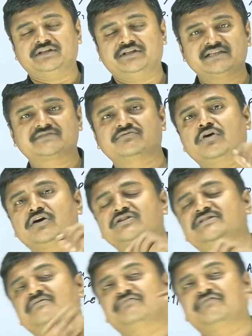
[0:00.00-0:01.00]
This was
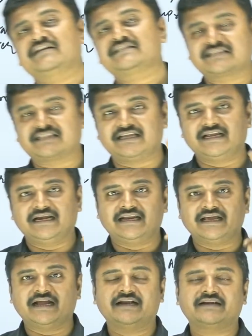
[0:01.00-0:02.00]
the first thing
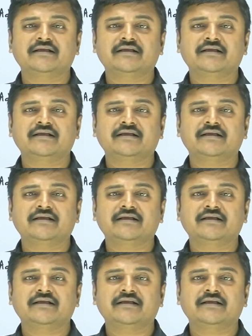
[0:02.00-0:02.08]
that